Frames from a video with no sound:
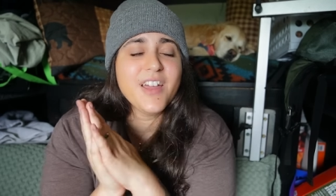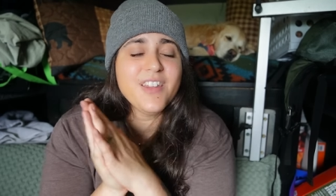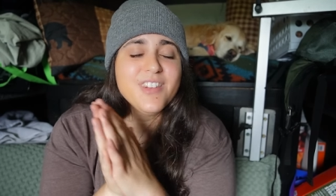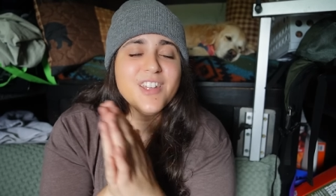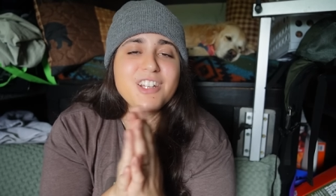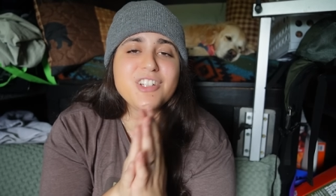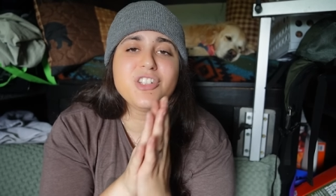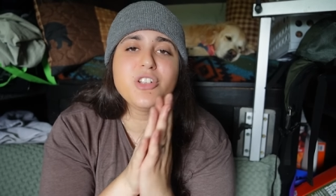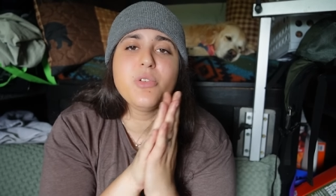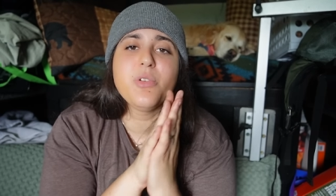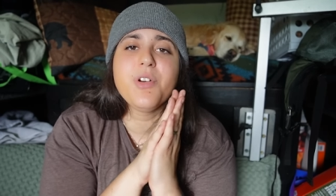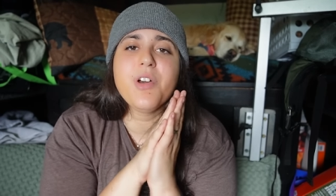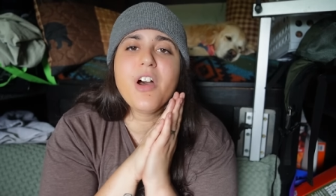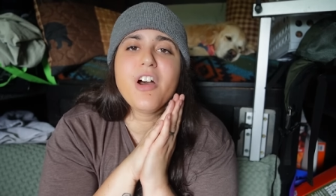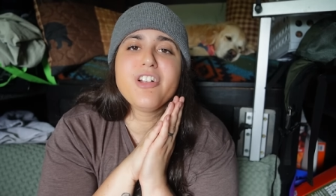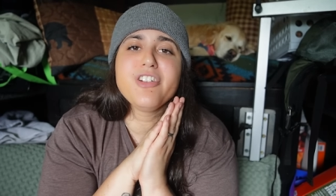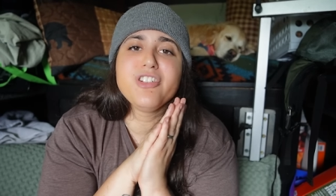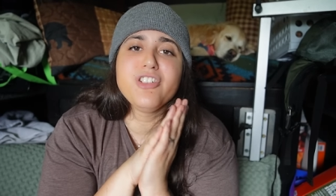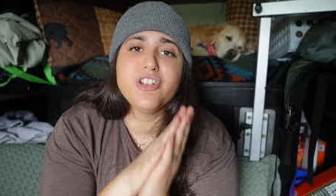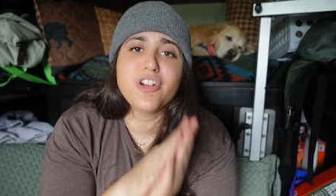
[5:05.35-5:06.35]
And they do it
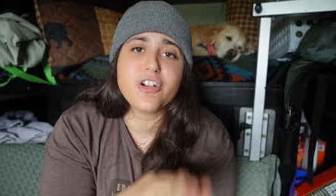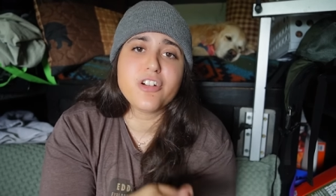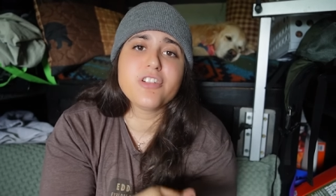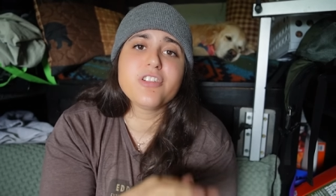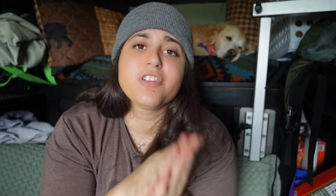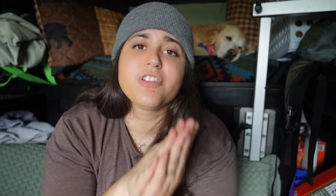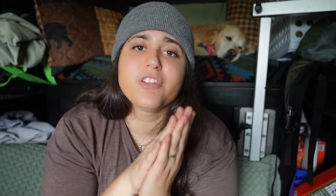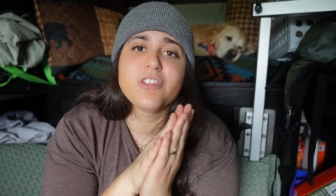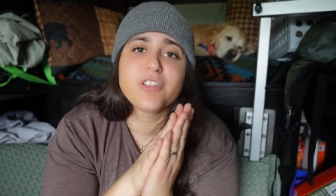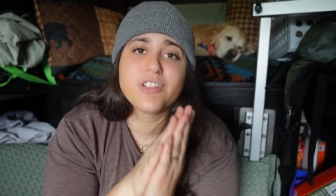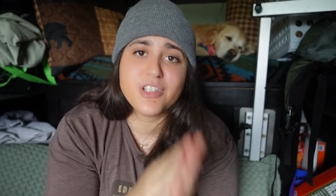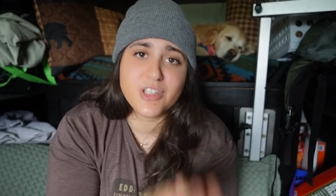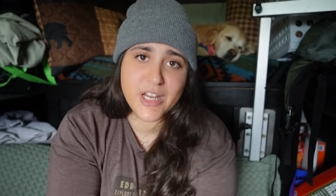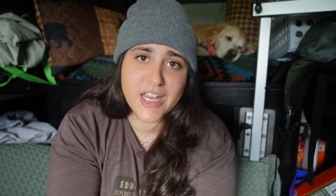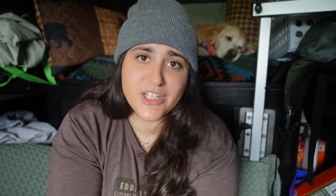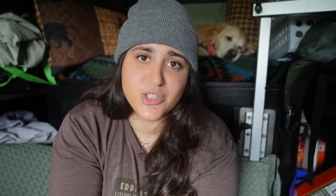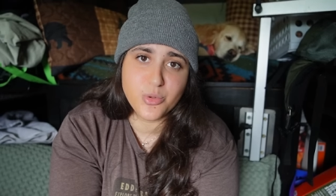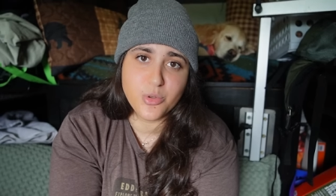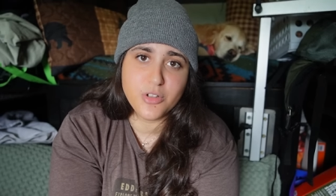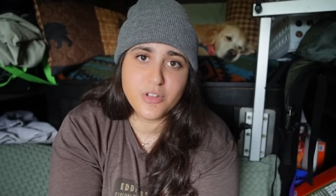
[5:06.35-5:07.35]
on your
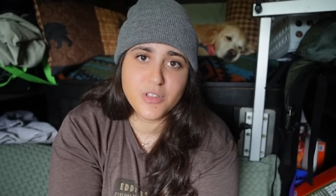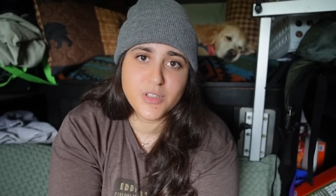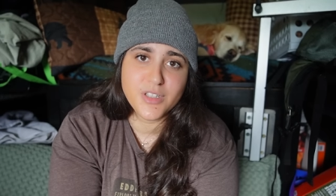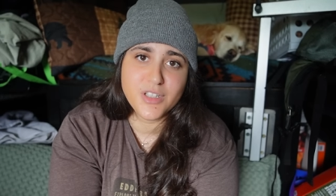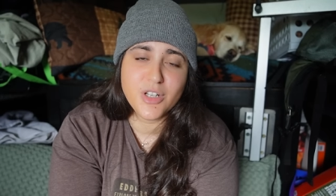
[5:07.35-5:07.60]
schedule.